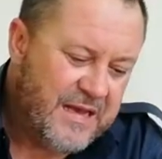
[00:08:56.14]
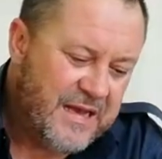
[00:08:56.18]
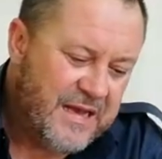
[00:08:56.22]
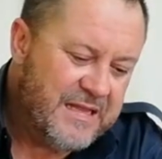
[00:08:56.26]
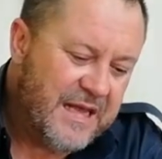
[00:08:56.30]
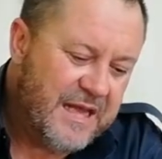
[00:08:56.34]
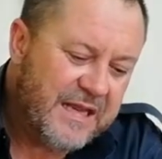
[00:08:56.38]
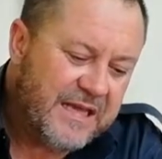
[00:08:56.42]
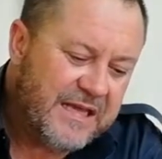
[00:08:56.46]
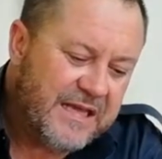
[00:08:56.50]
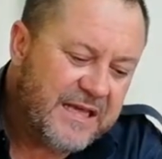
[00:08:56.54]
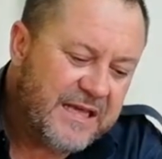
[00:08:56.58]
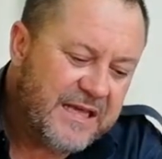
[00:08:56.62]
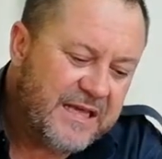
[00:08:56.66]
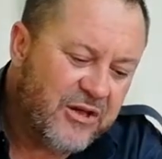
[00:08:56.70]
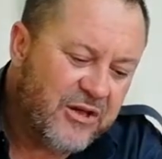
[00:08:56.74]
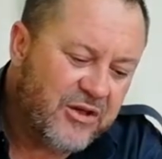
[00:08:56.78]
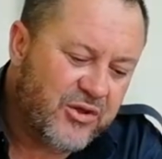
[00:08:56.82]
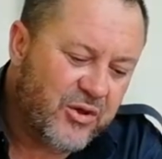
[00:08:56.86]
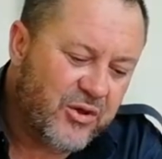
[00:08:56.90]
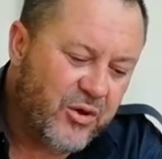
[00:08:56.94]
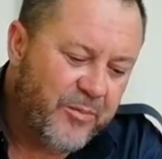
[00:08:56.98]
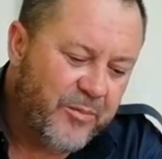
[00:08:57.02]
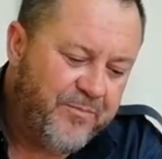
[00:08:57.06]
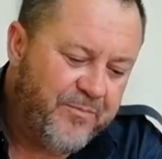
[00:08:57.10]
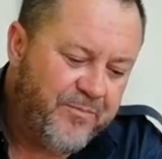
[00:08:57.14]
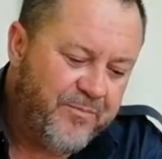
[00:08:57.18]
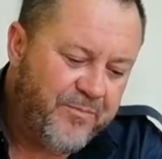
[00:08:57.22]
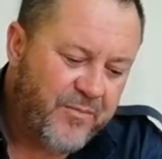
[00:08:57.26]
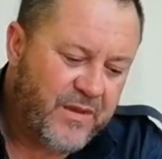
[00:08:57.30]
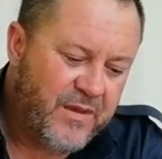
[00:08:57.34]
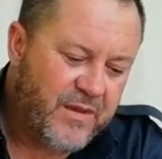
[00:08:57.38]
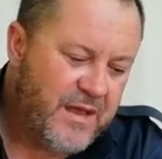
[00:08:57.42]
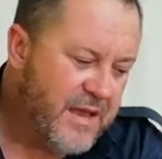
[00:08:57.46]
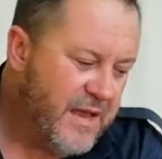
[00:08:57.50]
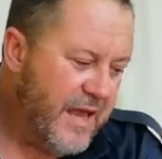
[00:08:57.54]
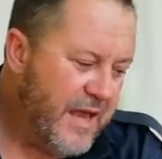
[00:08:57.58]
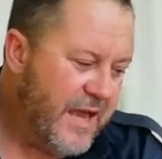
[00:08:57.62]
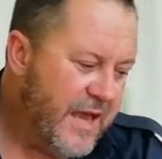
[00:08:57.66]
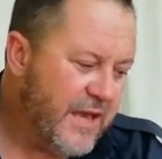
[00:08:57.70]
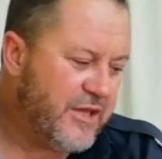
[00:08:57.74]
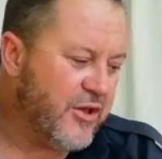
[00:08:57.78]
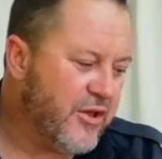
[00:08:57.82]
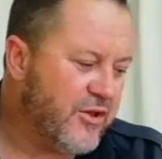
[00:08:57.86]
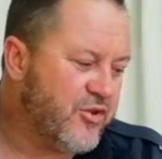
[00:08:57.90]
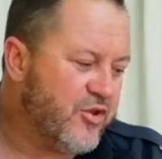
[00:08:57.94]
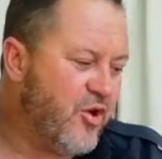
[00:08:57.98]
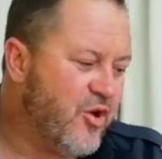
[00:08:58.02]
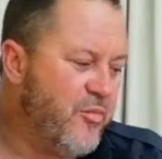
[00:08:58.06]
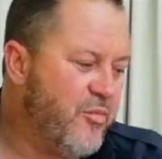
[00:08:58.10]
And that is XoSORB.
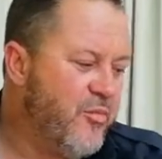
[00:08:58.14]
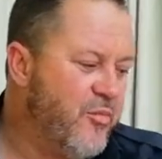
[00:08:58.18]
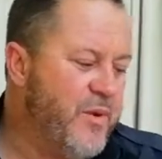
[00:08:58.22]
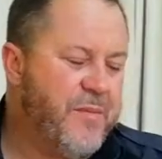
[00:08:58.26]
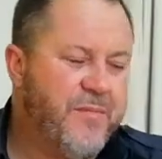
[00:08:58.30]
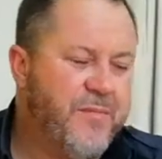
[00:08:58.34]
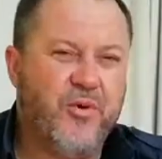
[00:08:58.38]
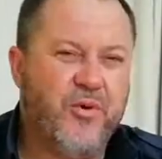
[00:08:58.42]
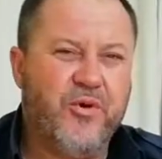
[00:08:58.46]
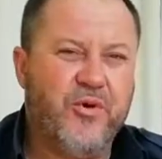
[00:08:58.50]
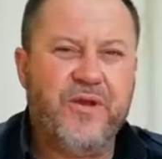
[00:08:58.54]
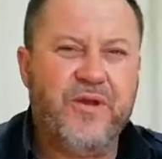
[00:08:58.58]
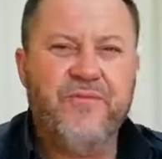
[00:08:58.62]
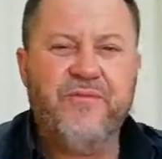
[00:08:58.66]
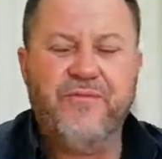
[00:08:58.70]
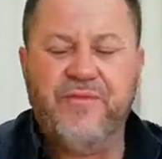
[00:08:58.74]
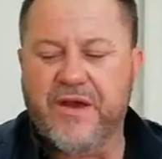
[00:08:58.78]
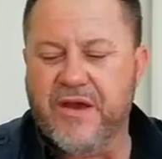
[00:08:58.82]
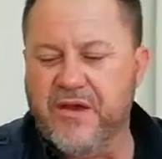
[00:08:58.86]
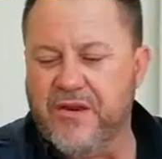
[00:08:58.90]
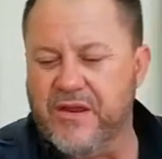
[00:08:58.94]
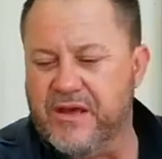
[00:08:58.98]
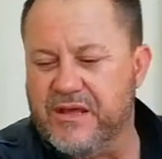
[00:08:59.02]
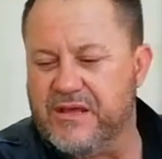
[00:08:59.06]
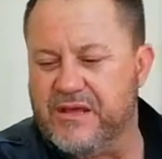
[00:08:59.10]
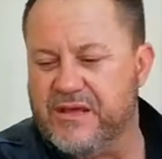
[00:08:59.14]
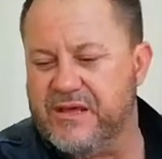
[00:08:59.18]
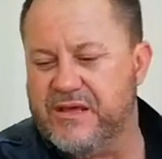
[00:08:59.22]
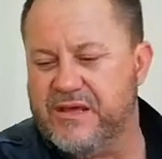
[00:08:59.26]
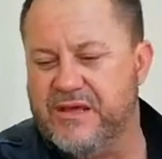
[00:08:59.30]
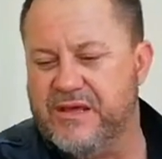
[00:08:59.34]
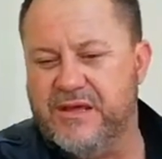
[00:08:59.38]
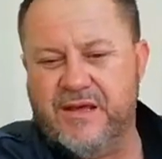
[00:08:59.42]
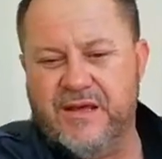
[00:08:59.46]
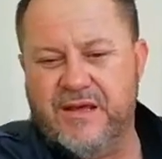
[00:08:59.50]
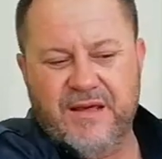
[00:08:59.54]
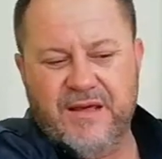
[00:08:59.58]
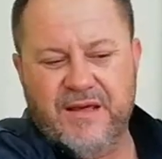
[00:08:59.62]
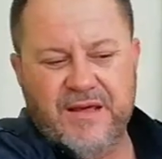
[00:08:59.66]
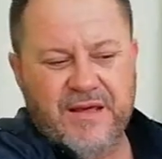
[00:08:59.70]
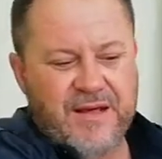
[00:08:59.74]
XoSORB we put in various,